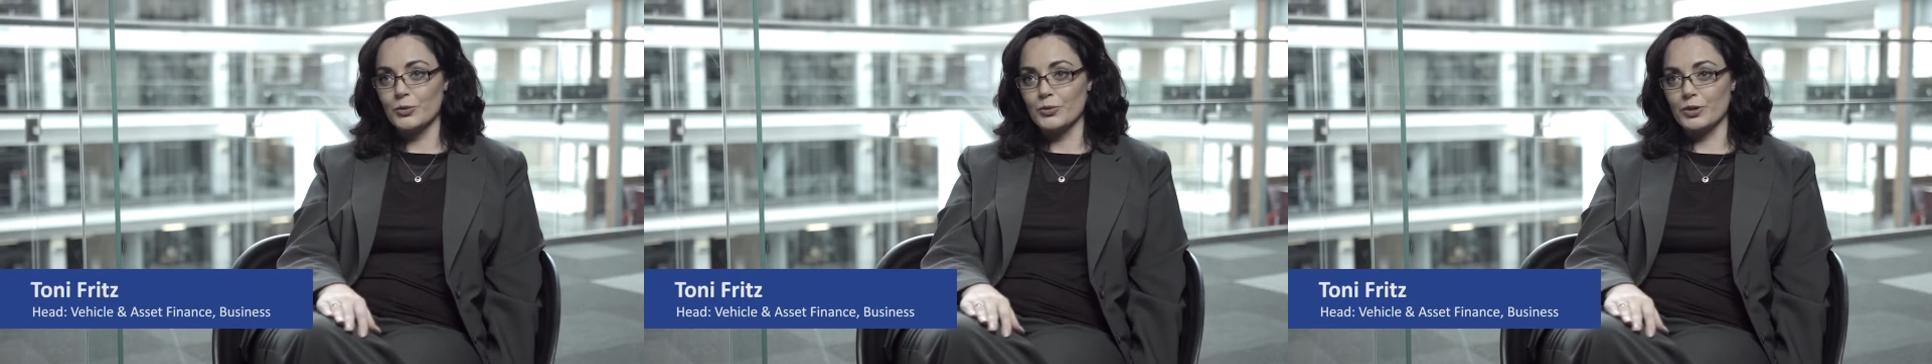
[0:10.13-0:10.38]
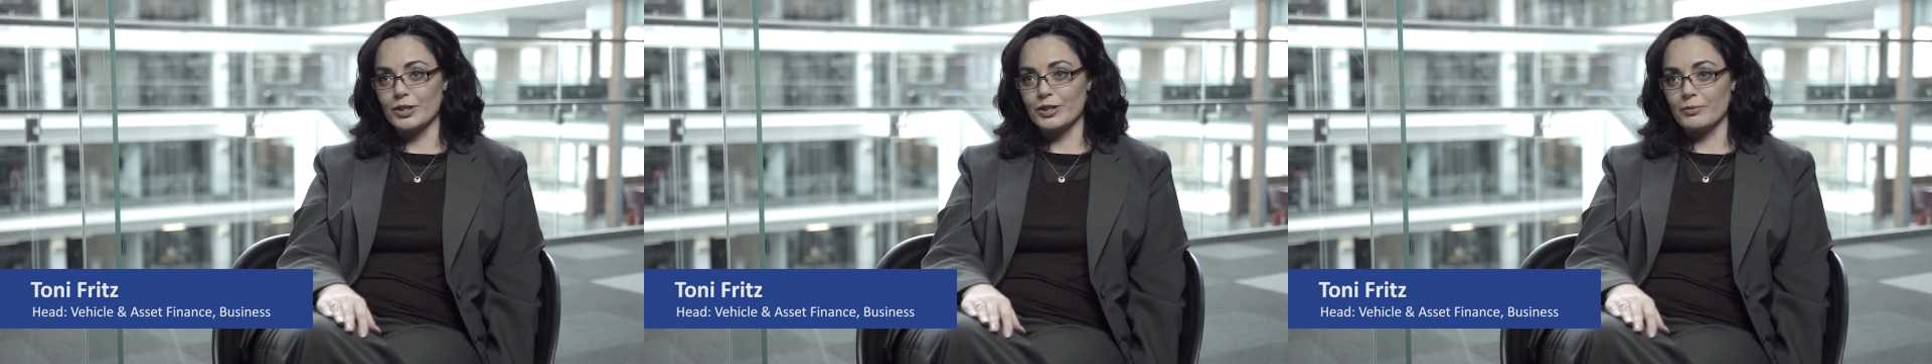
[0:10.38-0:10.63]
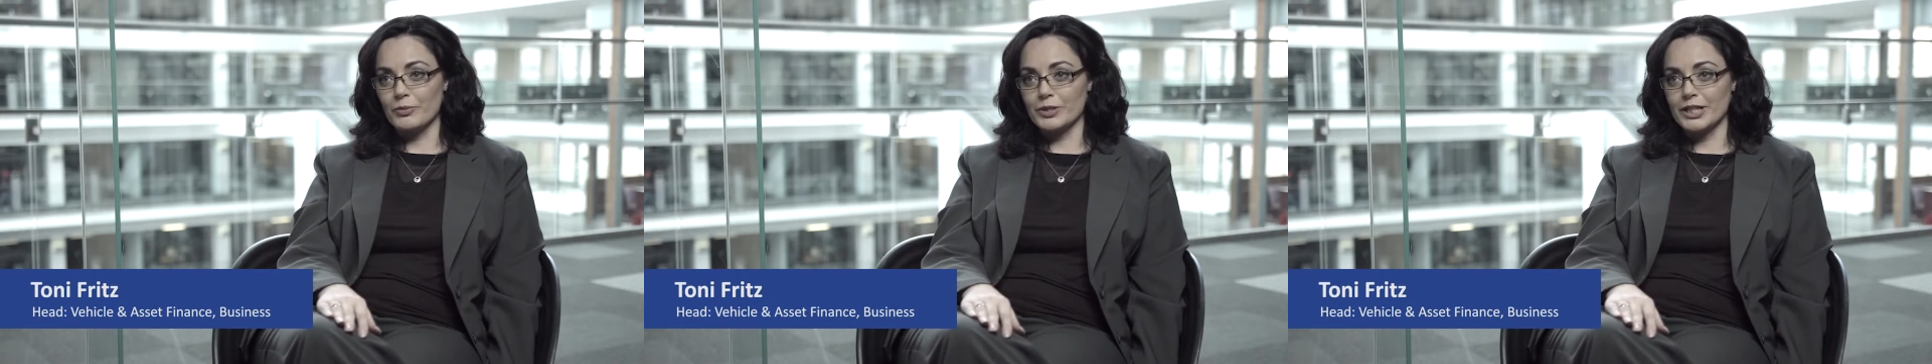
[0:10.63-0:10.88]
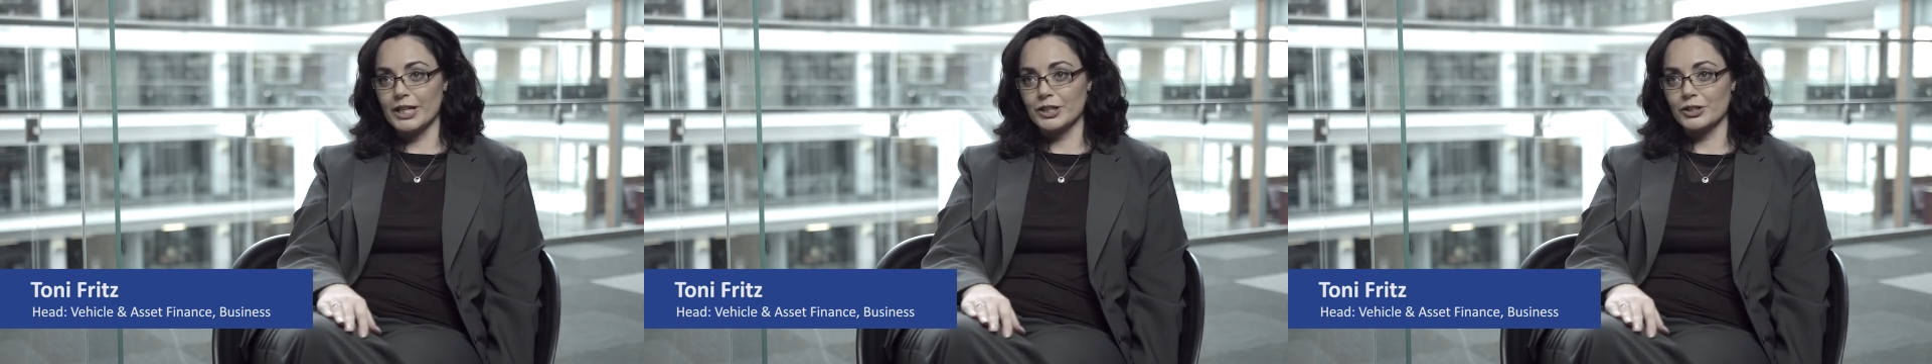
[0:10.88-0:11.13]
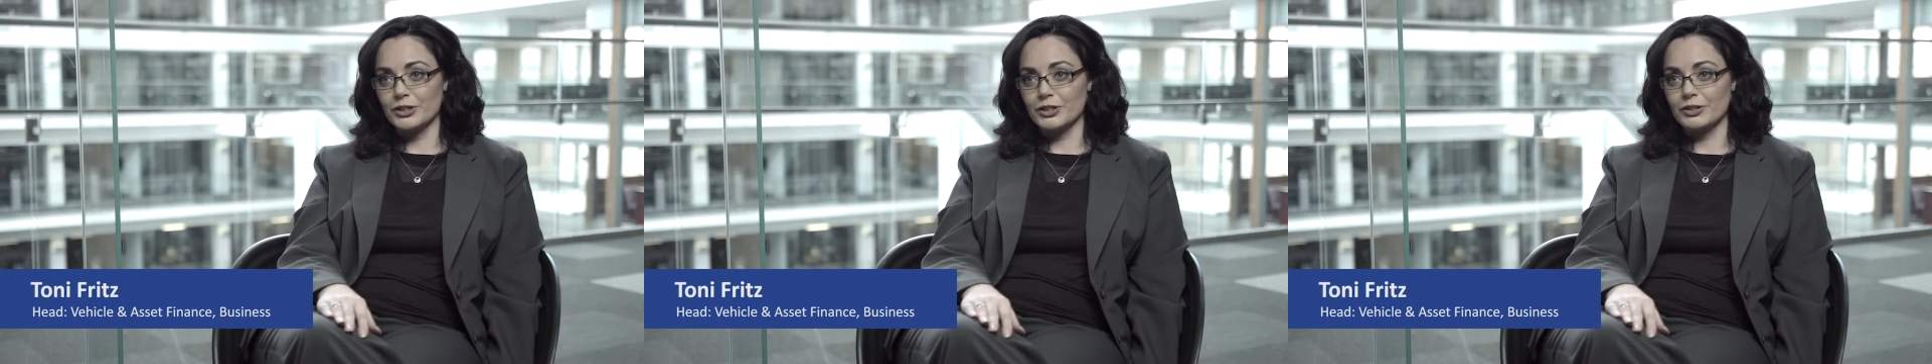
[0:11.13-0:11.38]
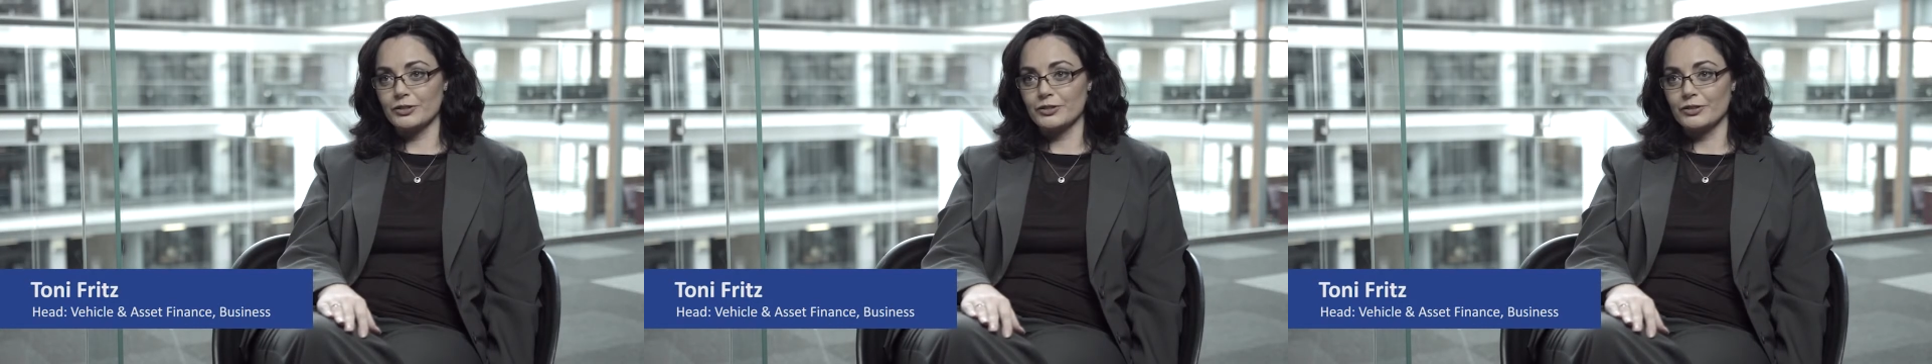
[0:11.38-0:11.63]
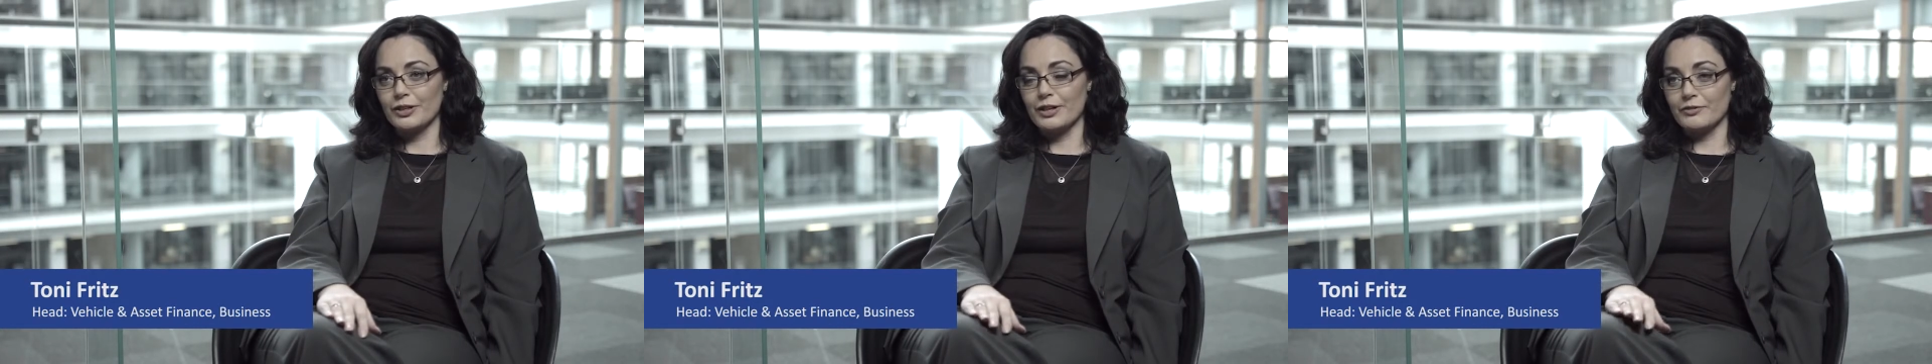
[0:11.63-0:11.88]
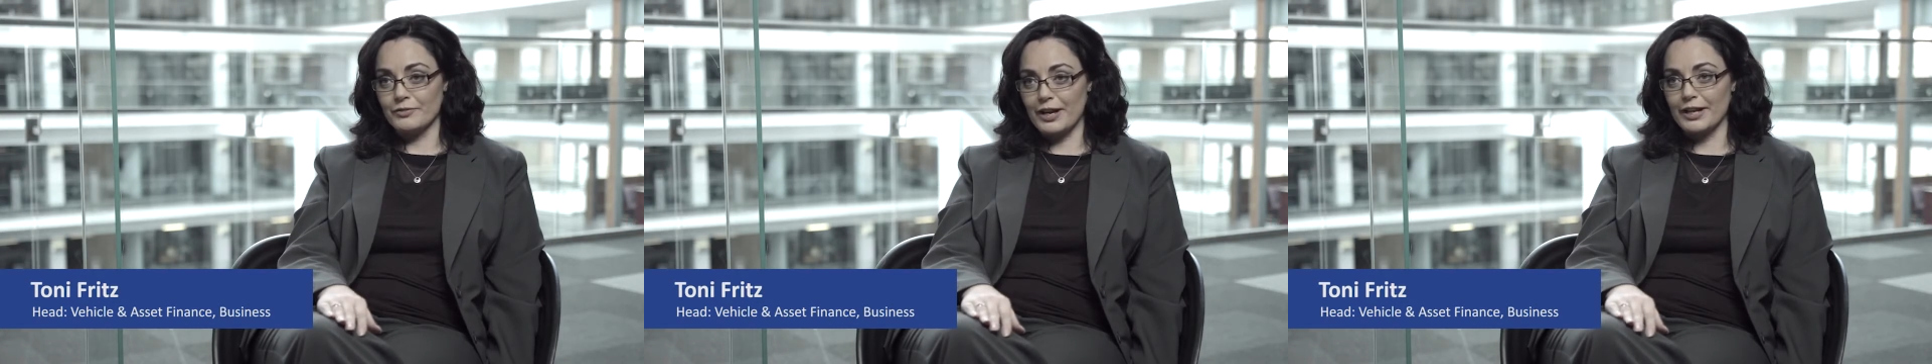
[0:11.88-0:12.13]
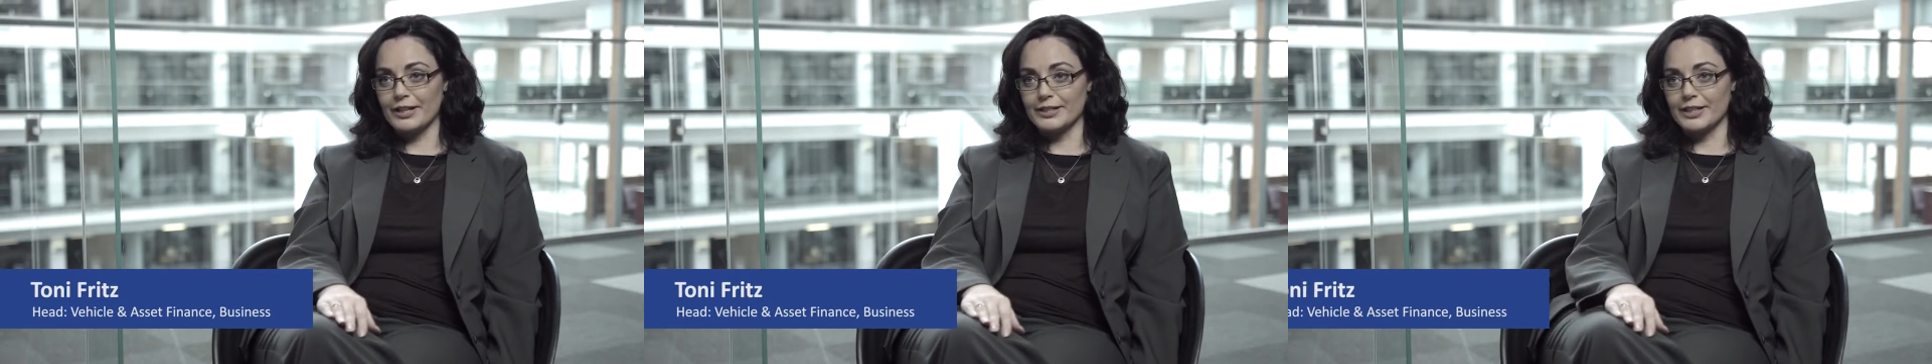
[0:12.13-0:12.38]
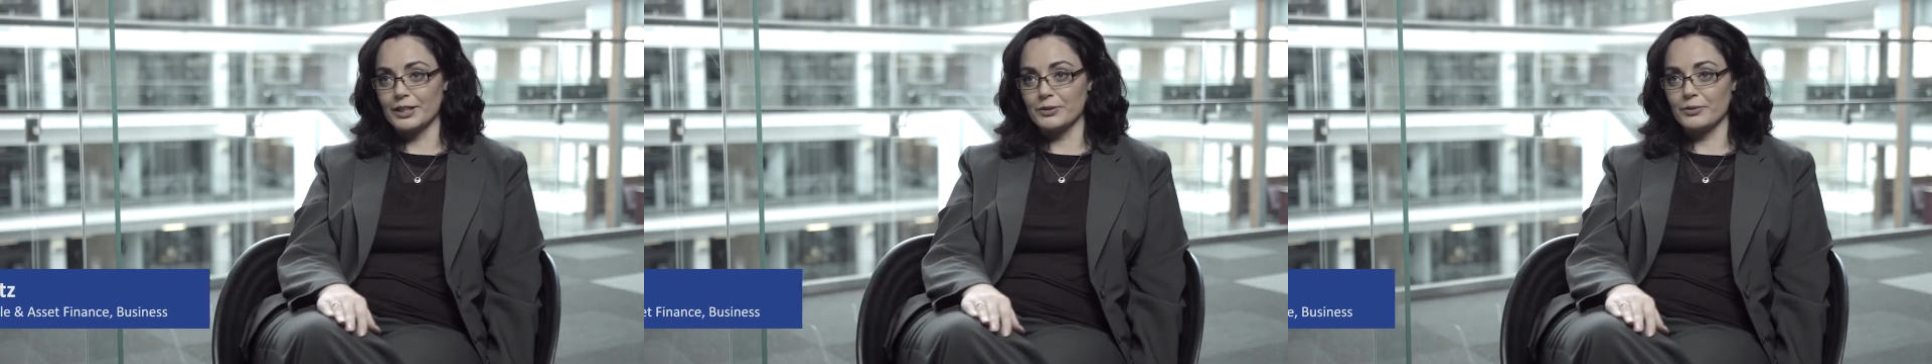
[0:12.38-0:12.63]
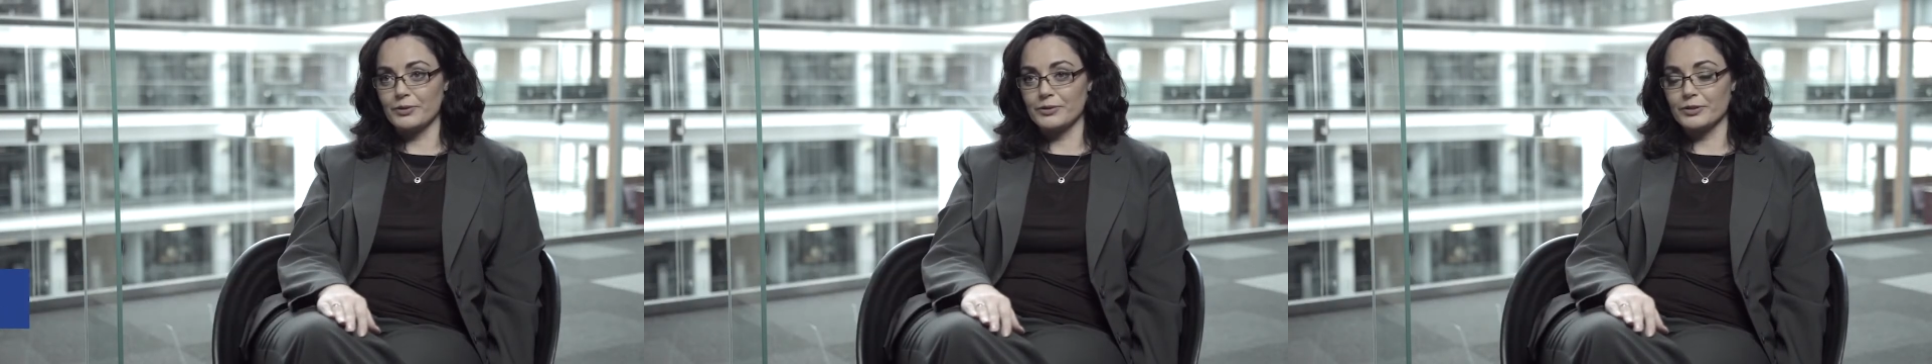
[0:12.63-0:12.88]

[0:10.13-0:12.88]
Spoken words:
with importation finance as well.